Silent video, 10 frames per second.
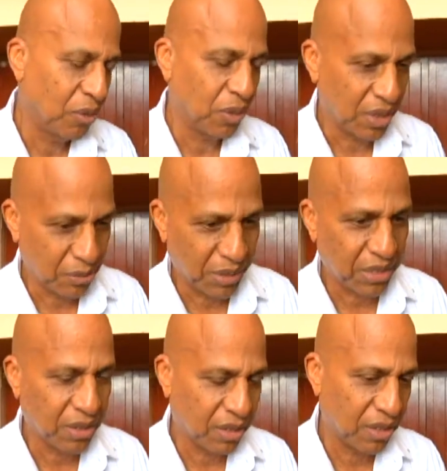what the
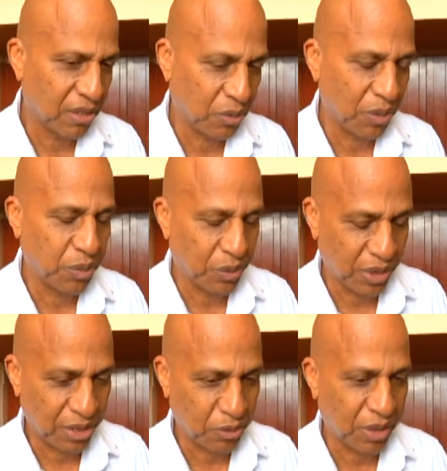Mexicans, what we
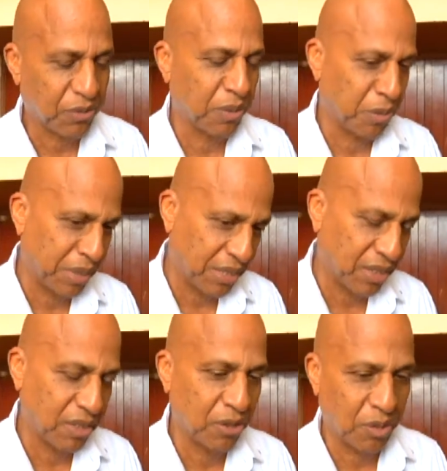could expect from the
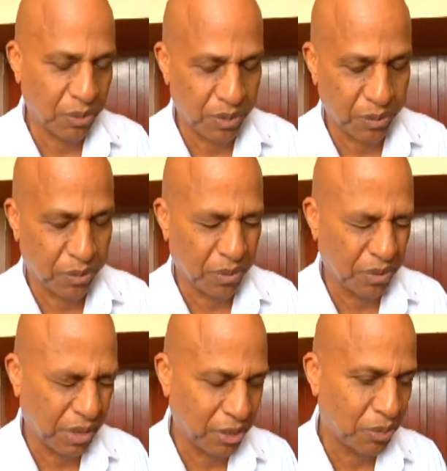Mexicans, what we
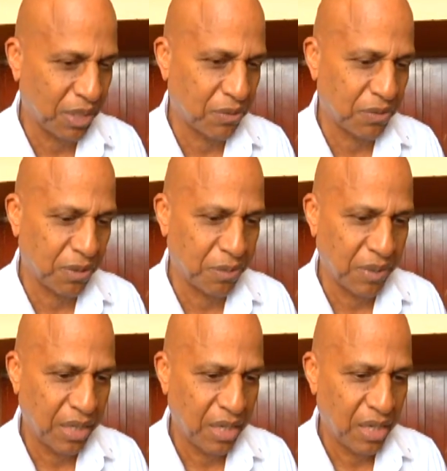could expect from
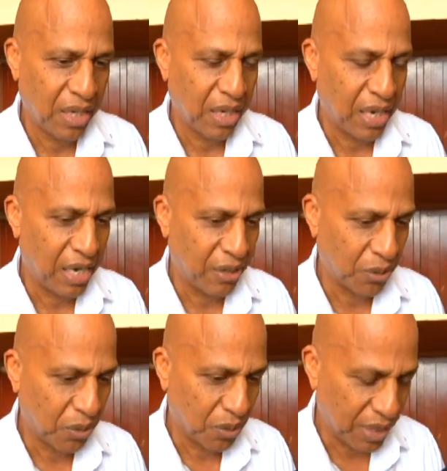
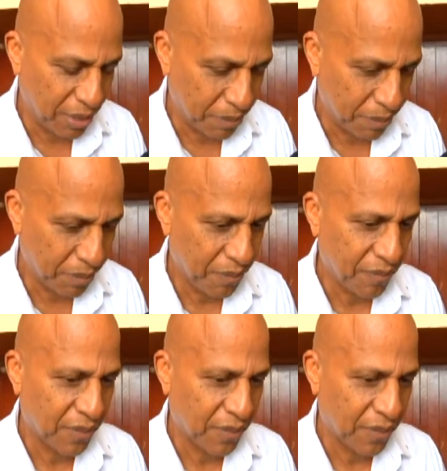IOM,